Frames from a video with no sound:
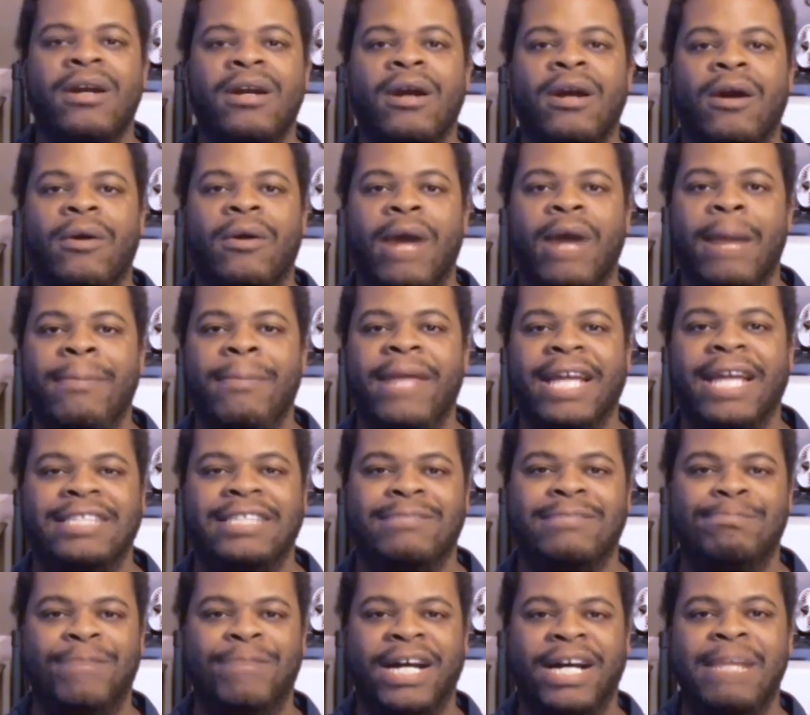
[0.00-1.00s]
All right,
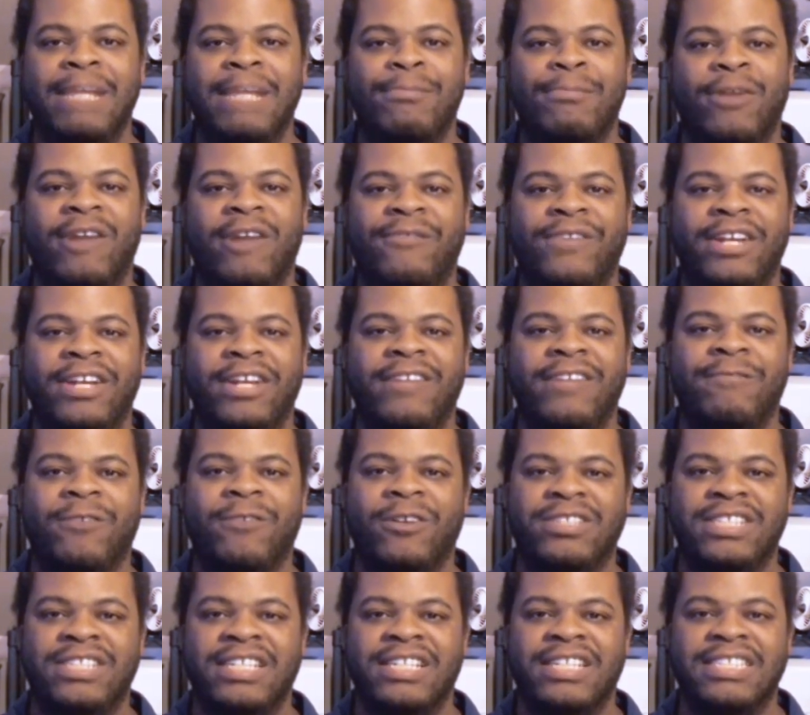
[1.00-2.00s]
next, Buddy Murphy
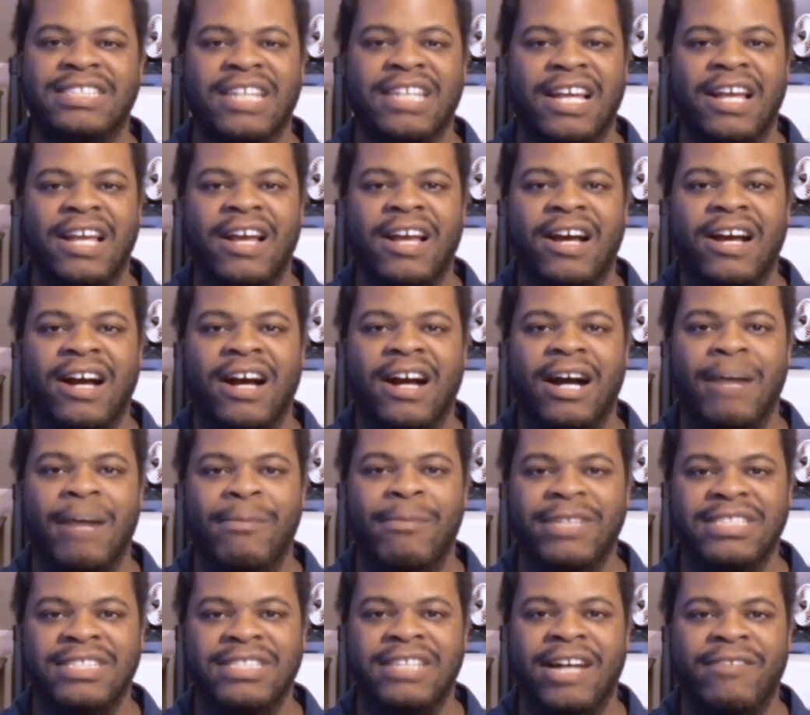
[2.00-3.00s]
versus
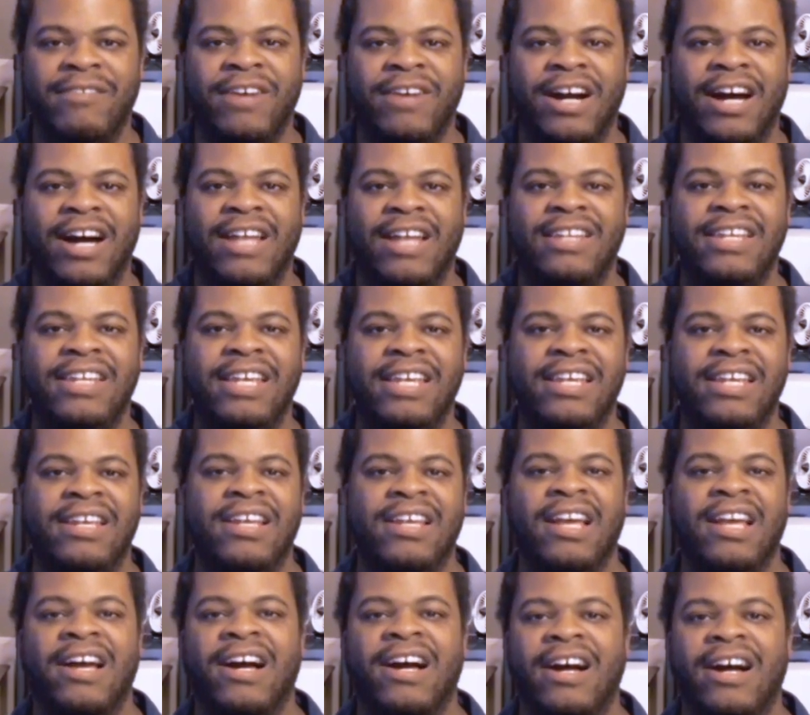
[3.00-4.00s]
Mustafa Ali.
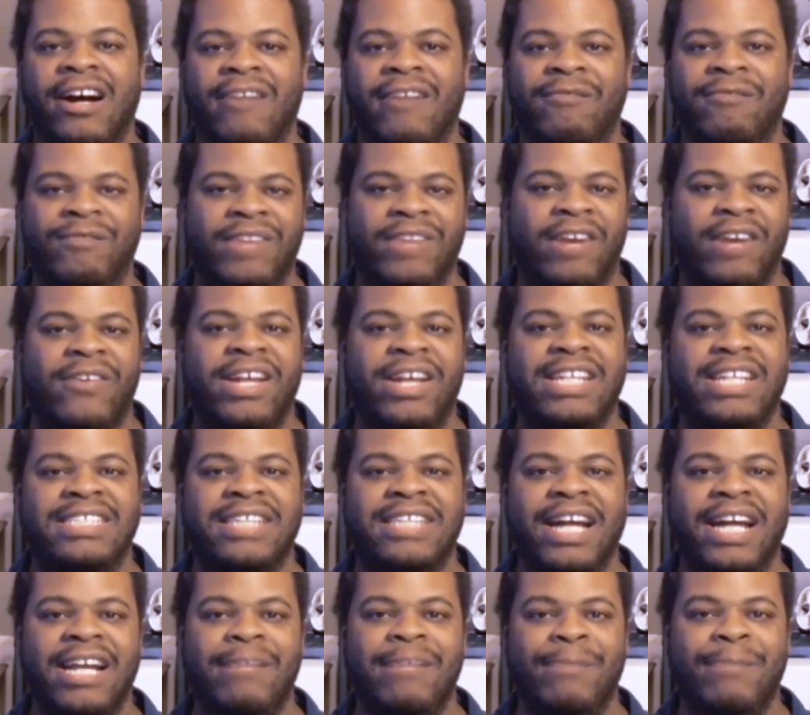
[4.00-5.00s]
A very
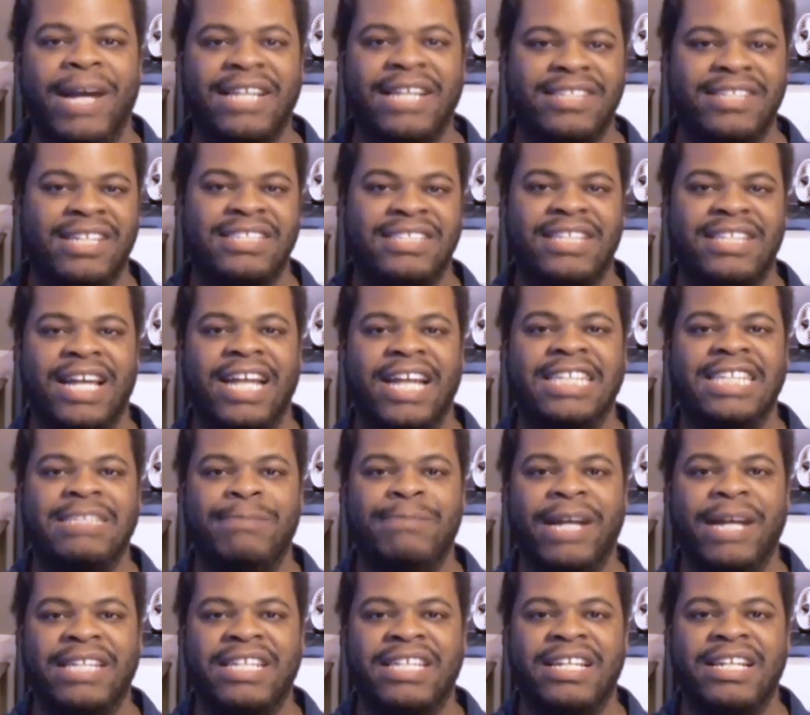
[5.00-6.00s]
exciting match, as I
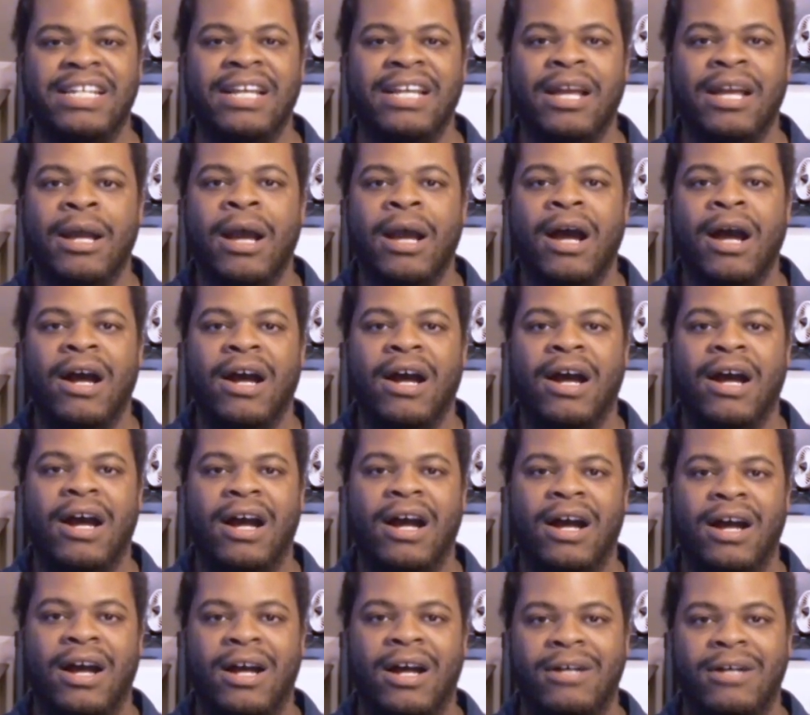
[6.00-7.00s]
expected.
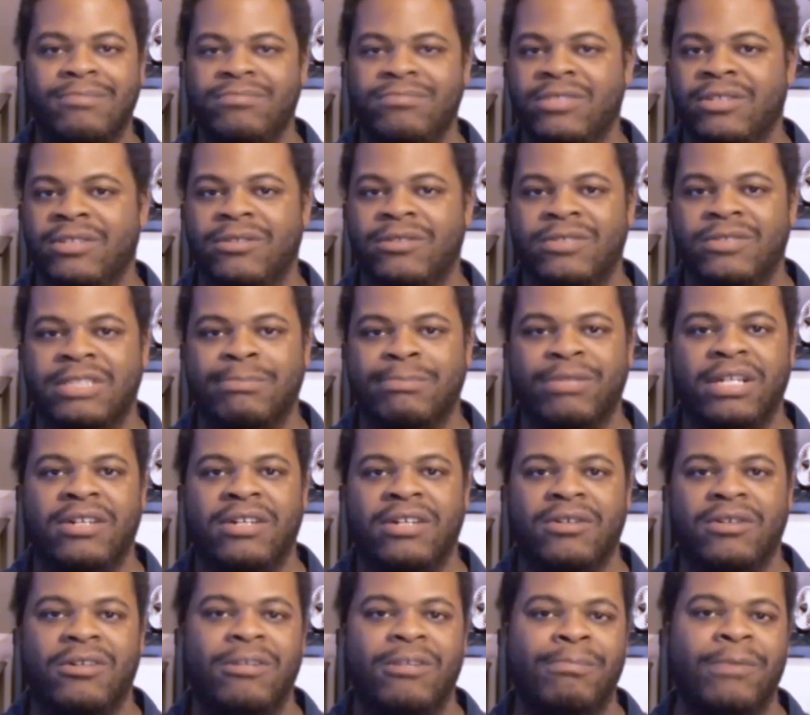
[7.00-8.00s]
It was pretty
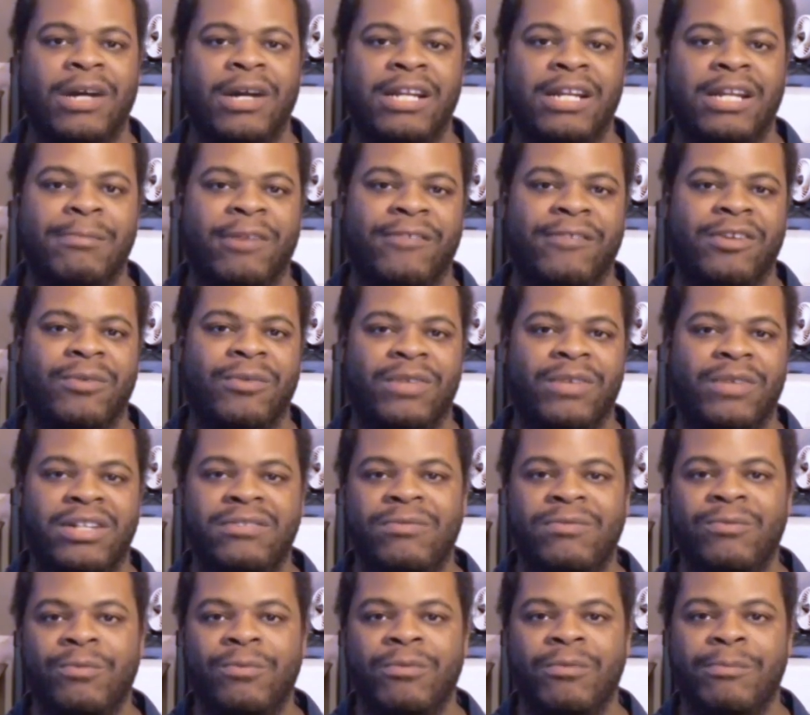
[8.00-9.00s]
cool. Buddy Murphy
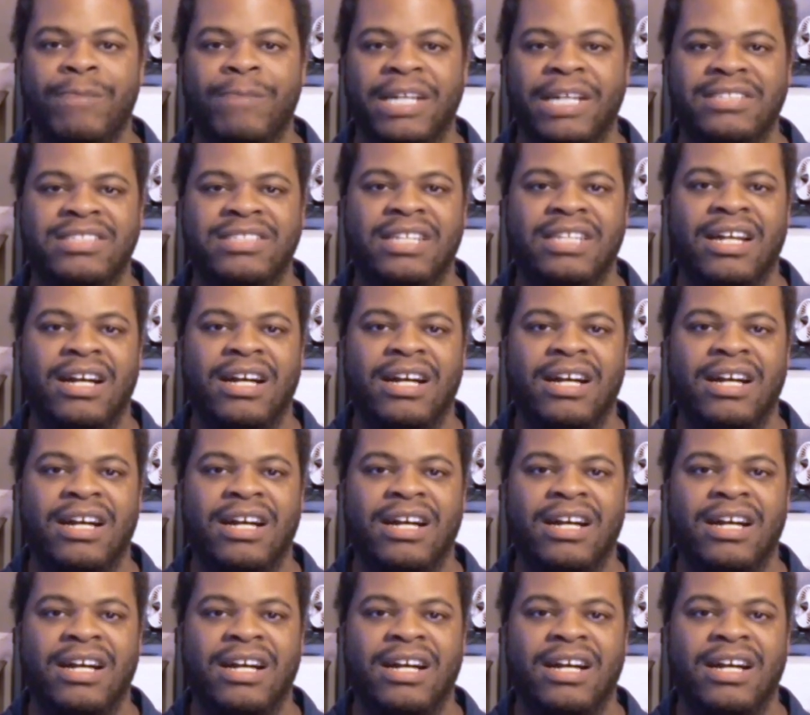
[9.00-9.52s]
won. But